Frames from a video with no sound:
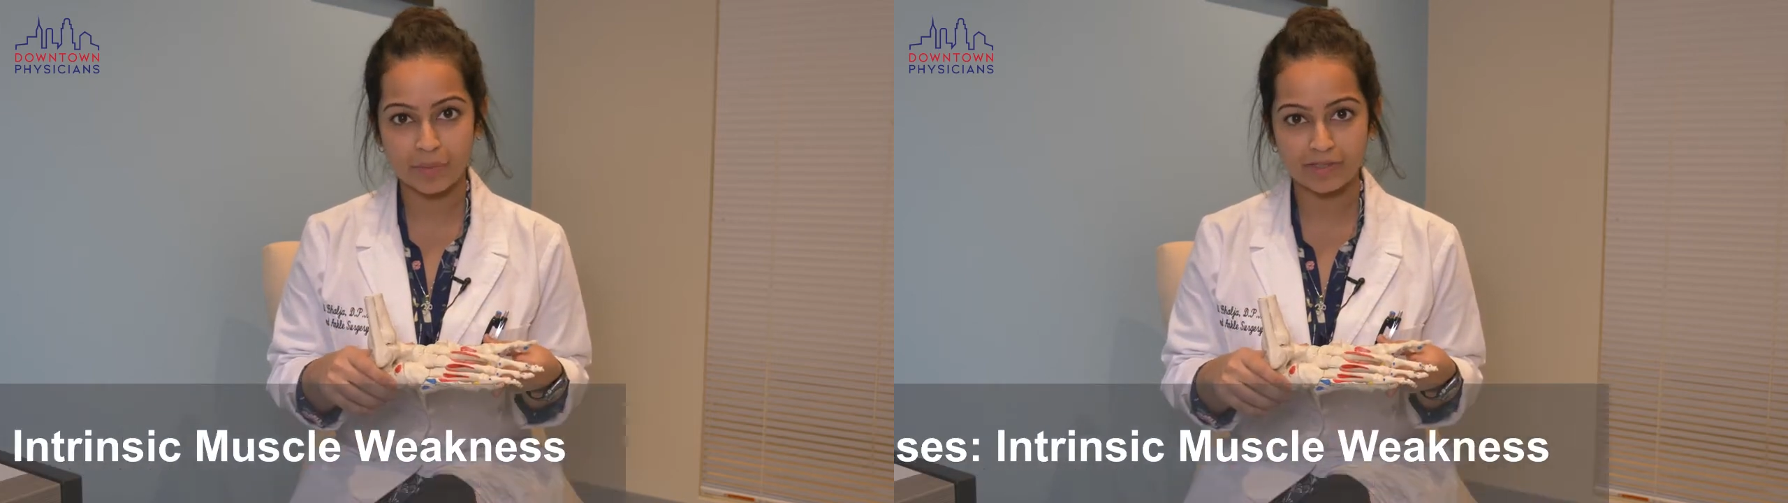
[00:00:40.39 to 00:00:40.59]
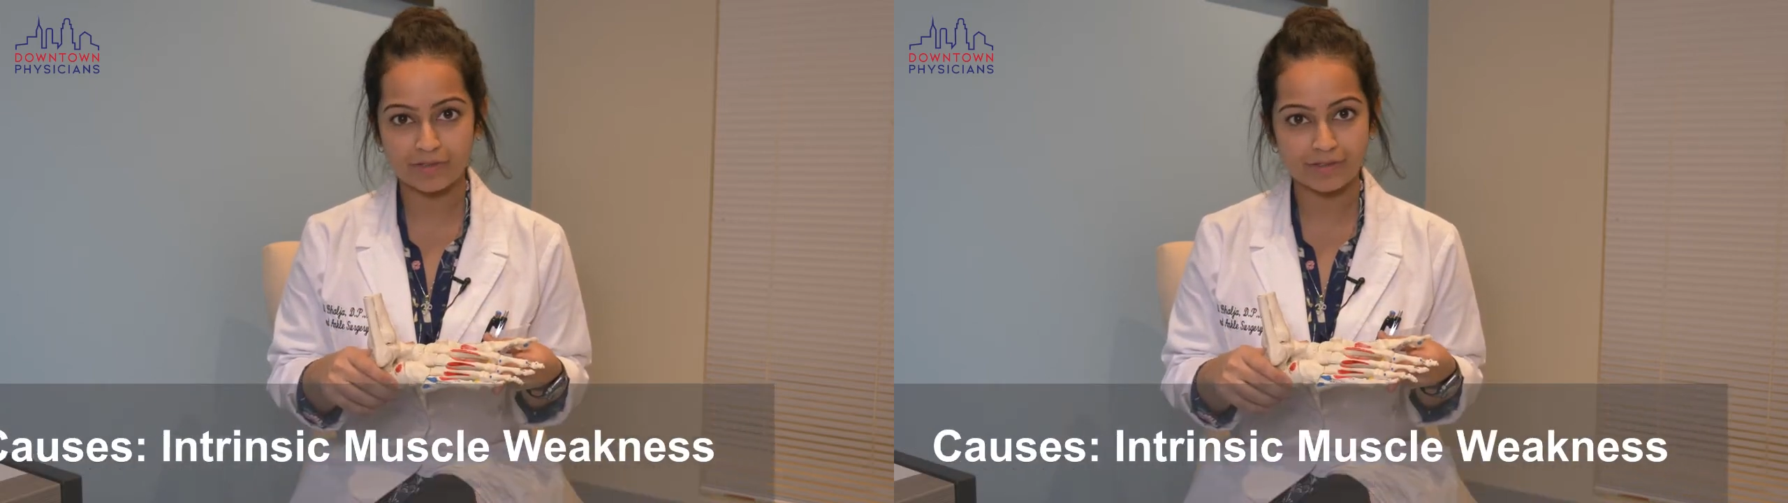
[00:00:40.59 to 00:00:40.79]

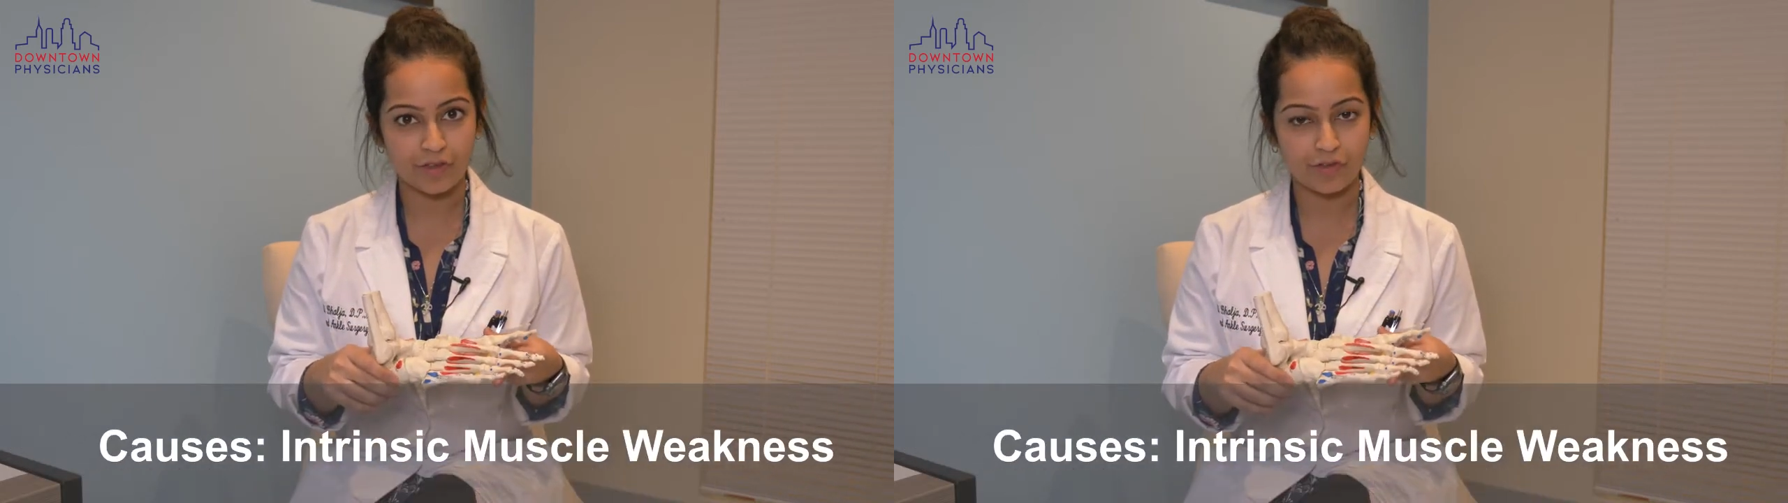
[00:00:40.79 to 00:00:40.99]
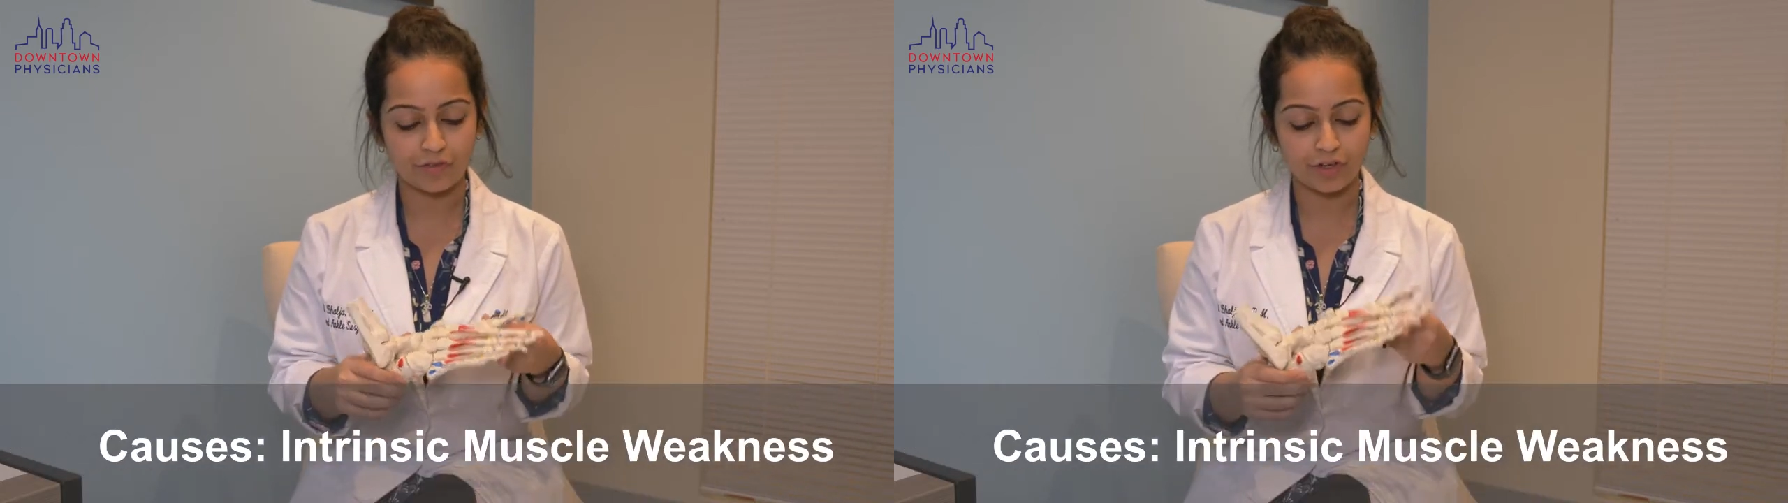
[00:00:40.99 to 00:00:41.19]
muscles
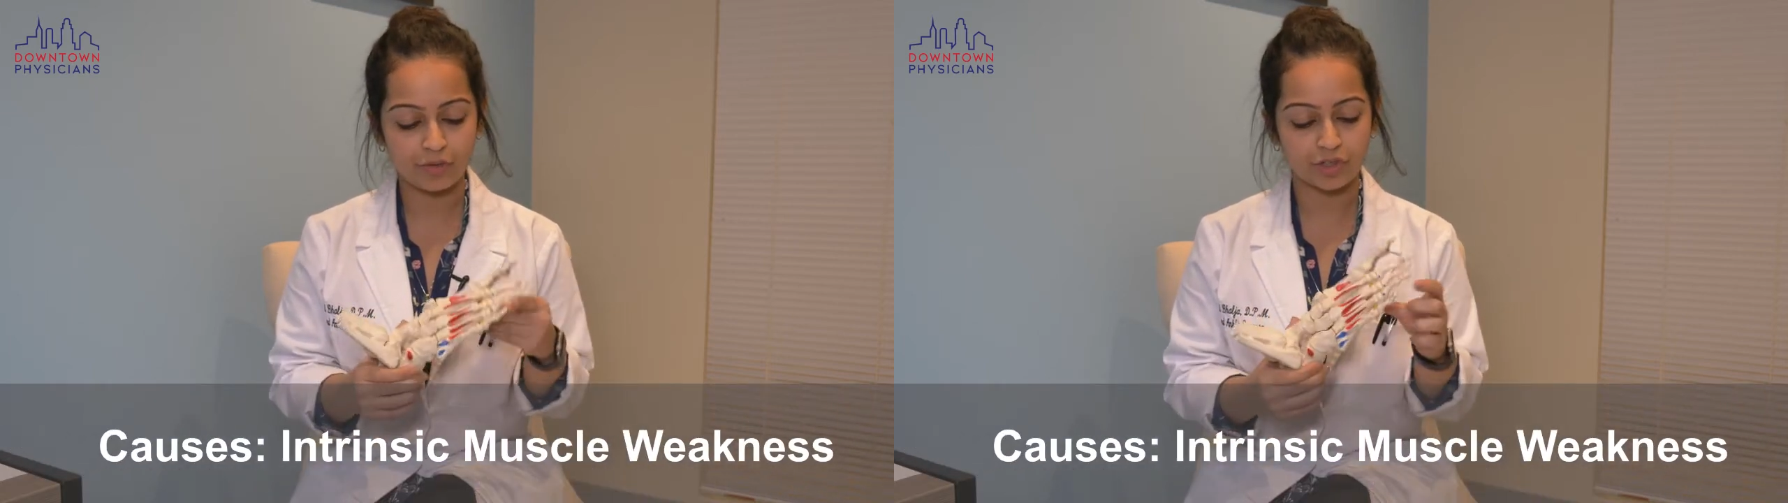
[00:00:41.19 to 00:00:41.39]
in the foot,